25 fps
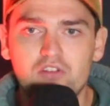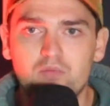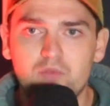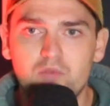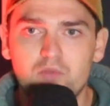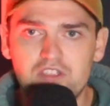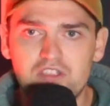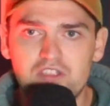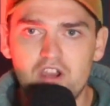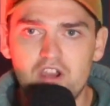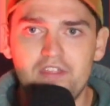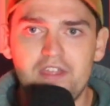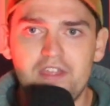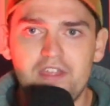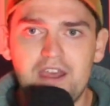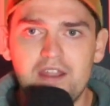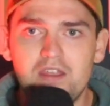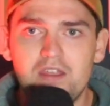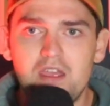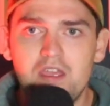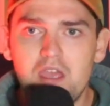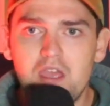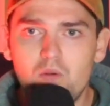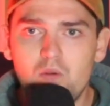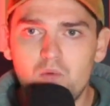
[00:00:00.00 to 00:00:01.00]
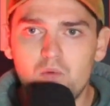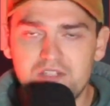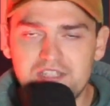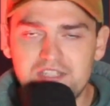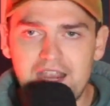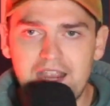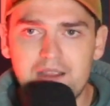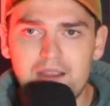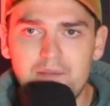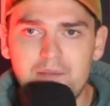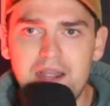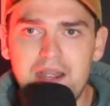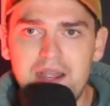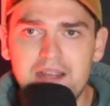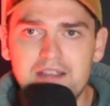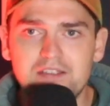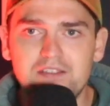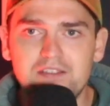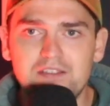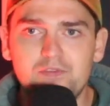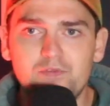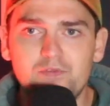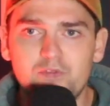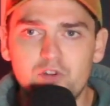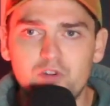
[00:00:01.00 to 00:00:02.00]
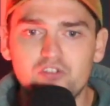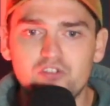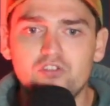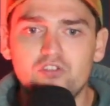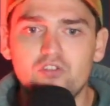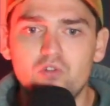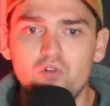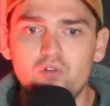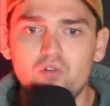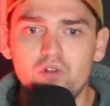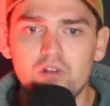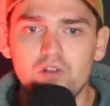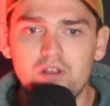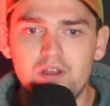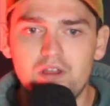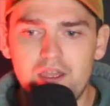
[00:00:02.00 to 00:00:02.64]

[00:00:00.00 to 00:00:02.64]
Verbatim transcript: We saw that with Giakoumakis' first goal.